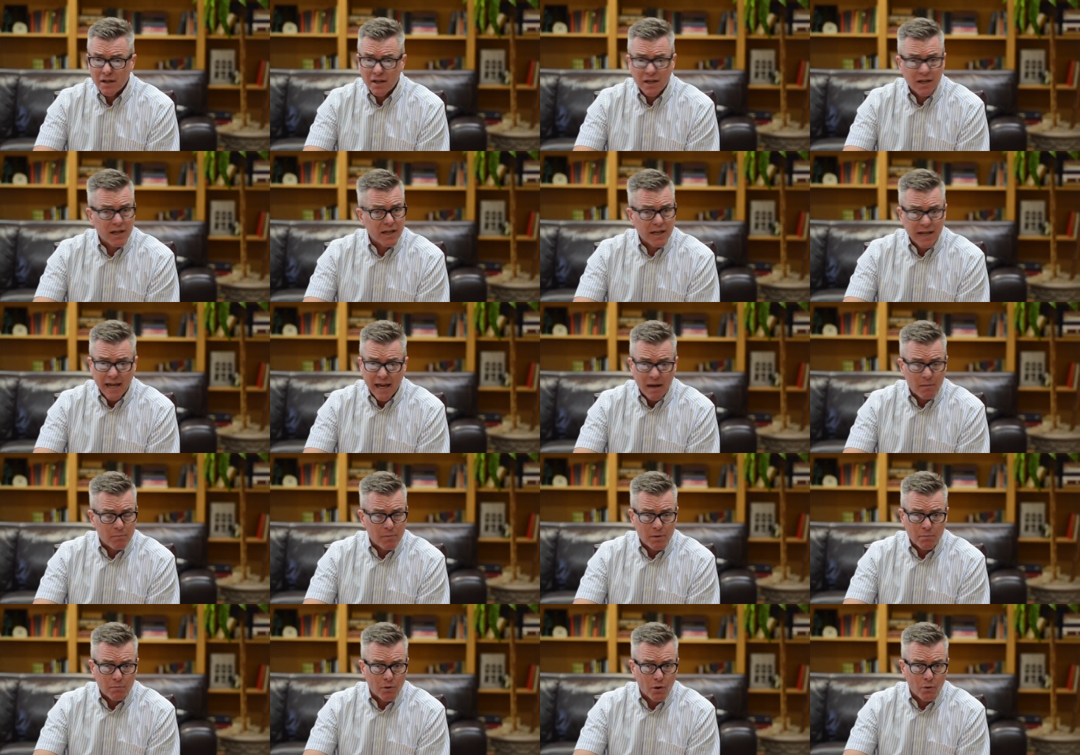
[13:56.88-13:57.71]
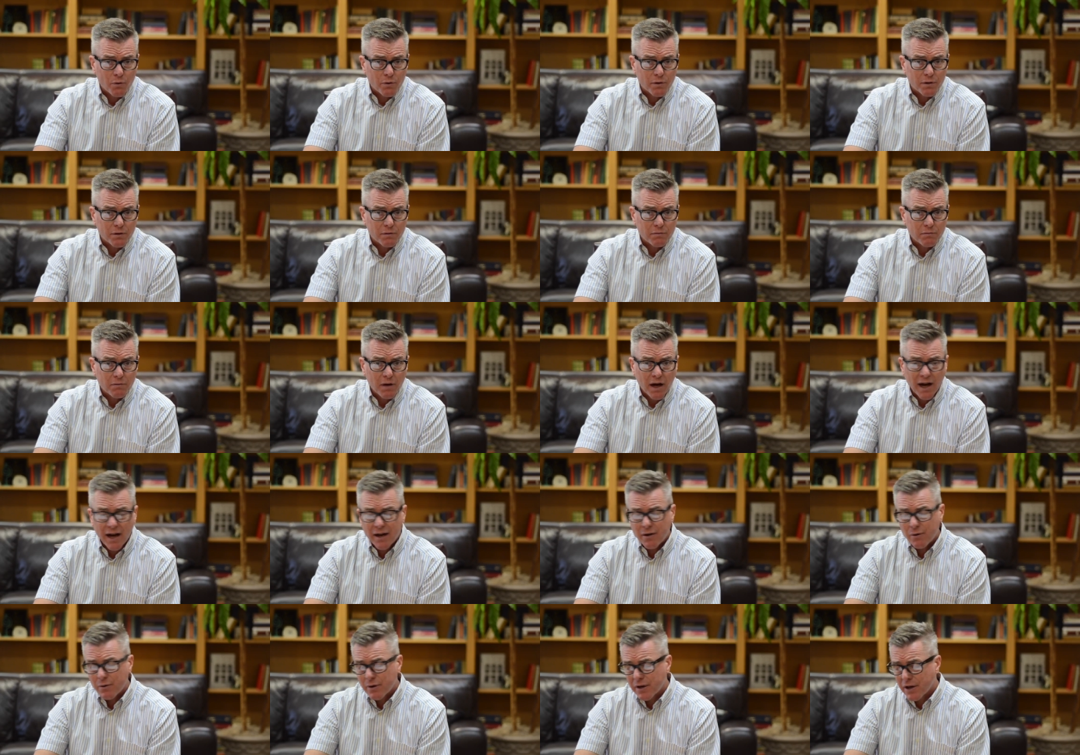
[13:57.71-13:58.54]
it can't be broken.
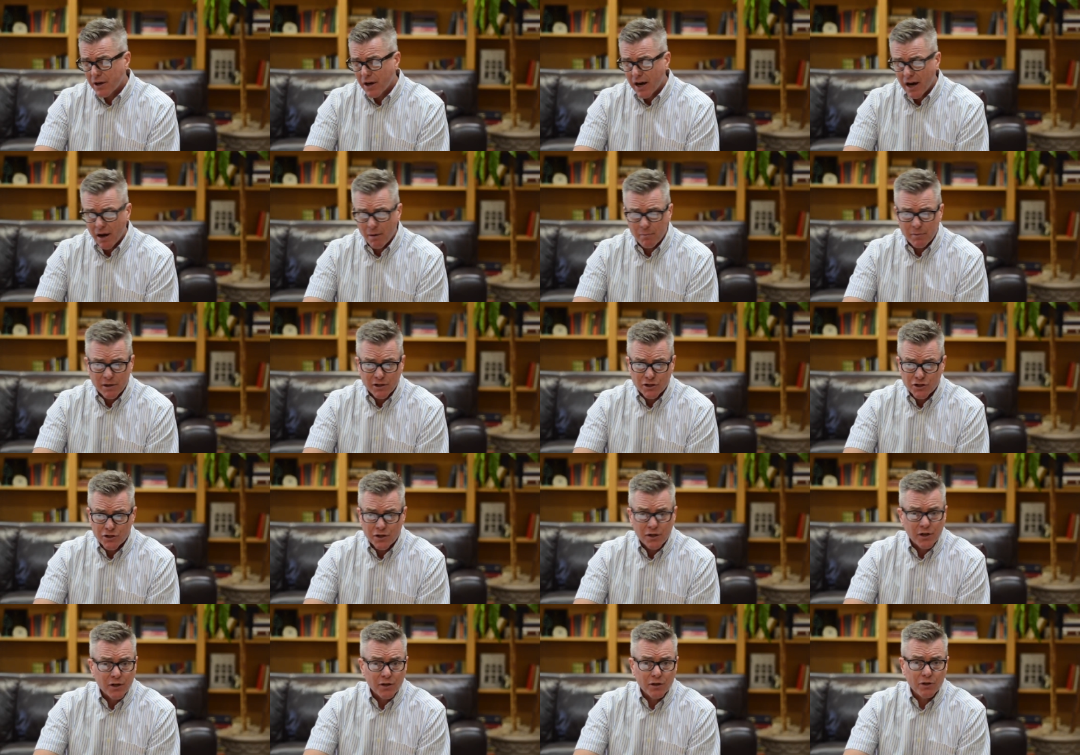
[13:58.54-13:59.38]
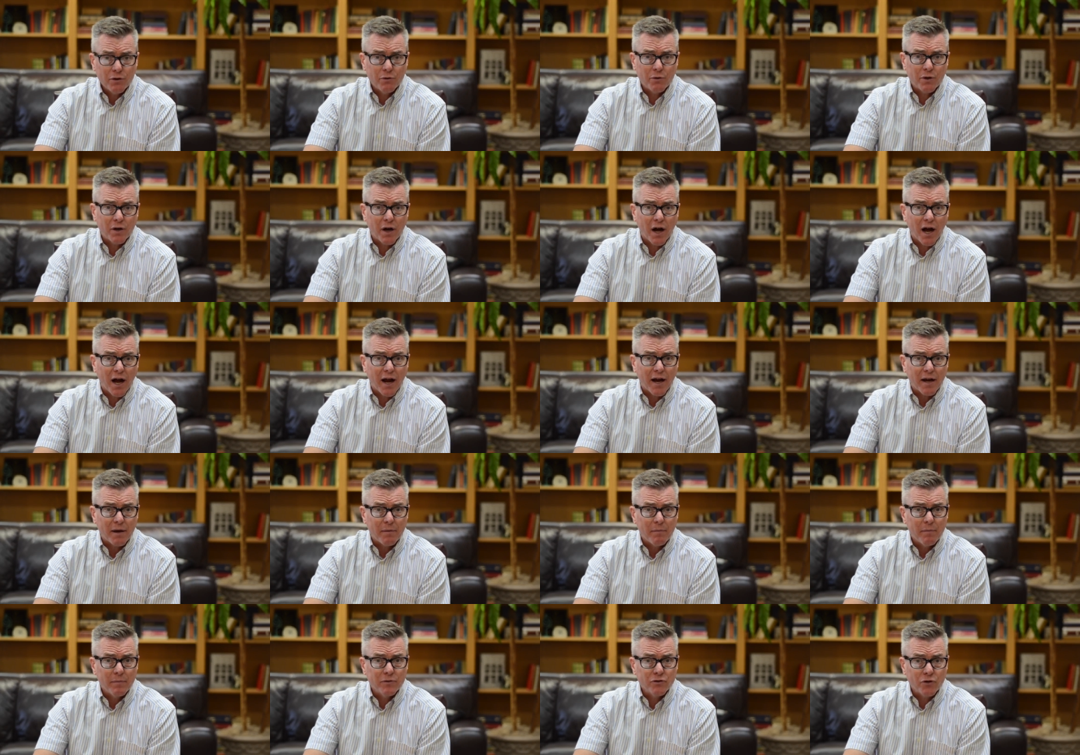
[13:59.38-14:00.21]
I don't care how much you and
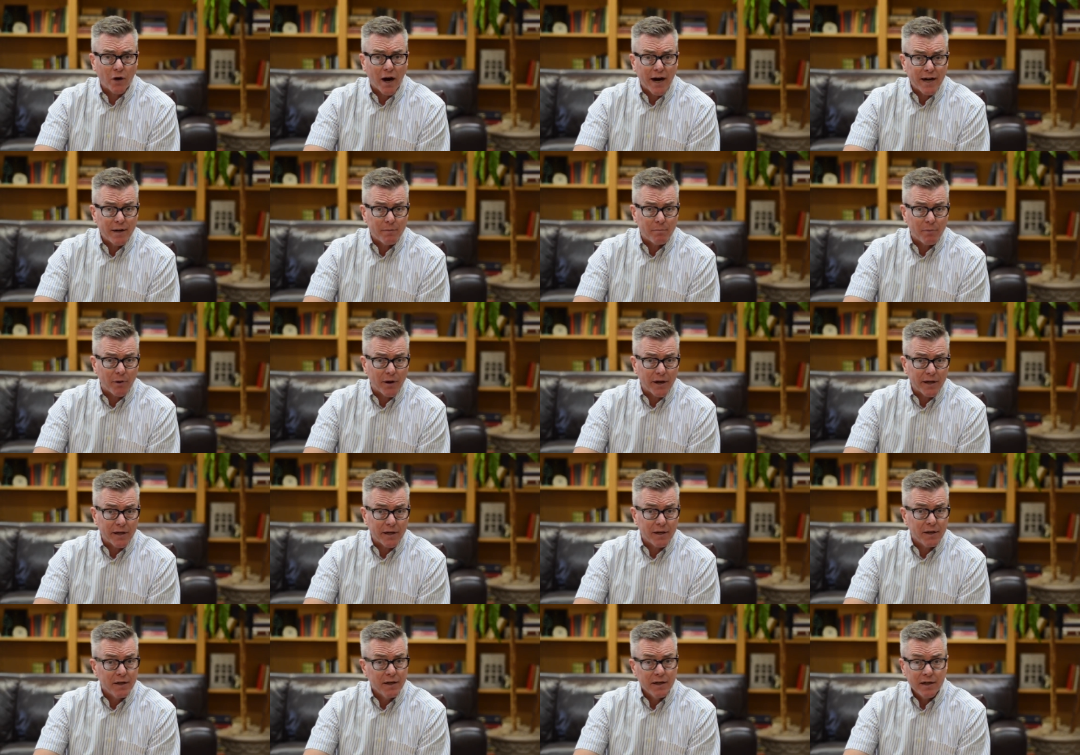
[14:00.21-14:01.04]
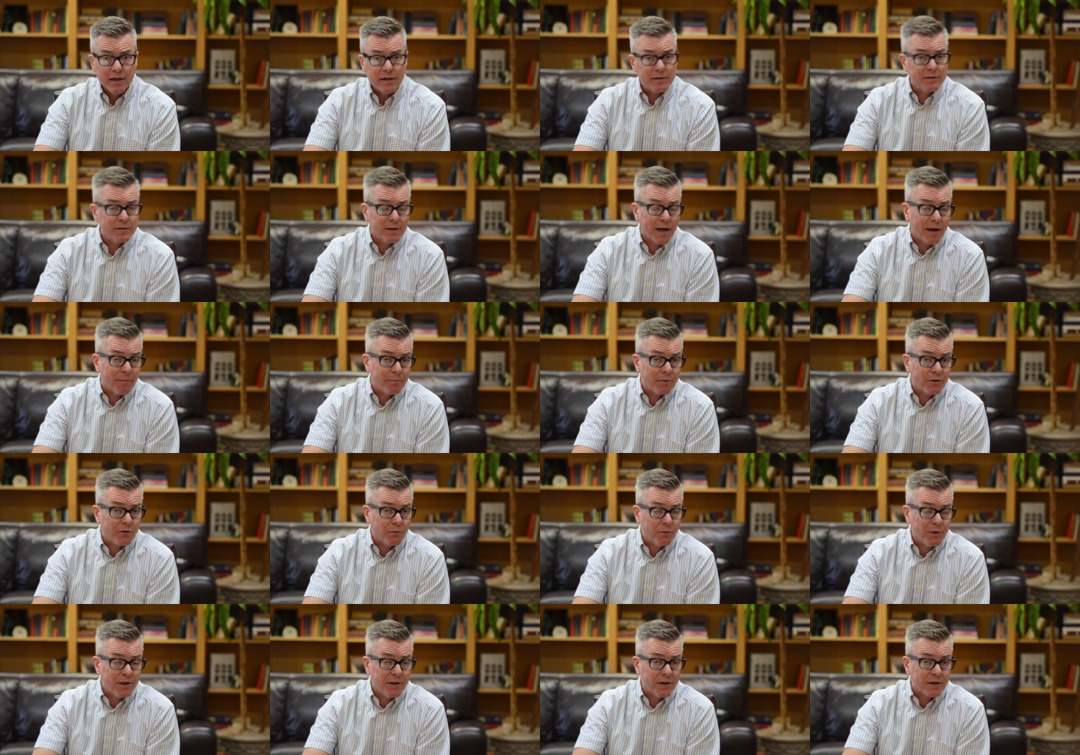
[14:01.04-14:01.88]
I try to break it, it's not
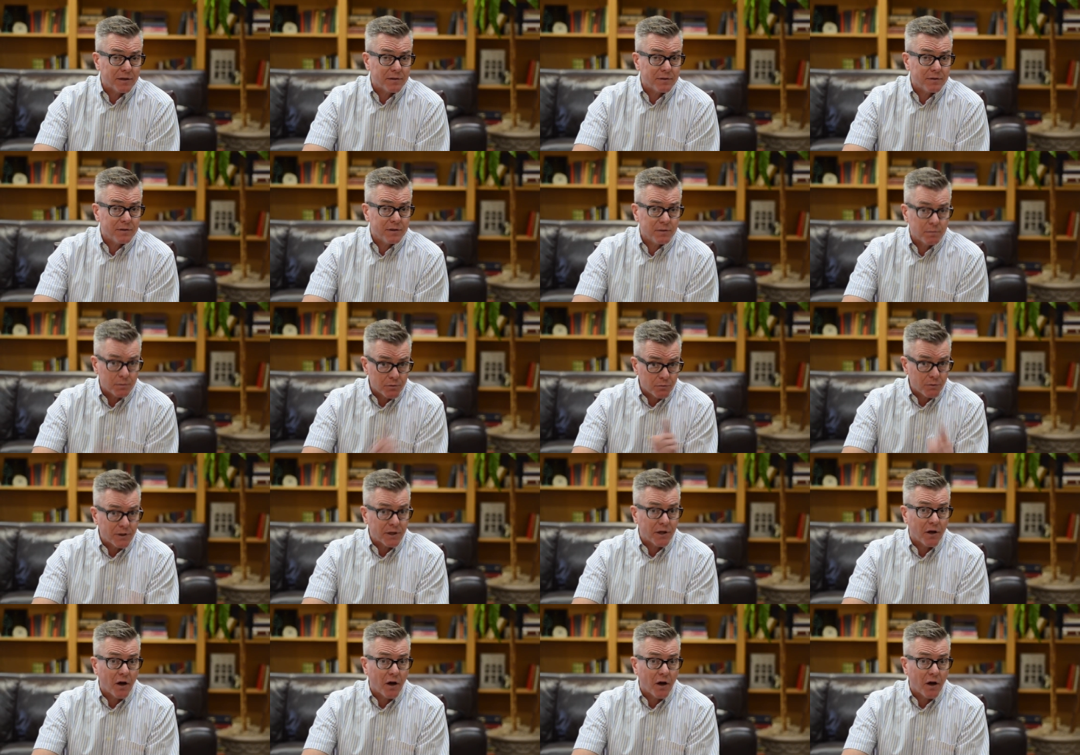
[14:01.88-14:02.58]
between us. It's between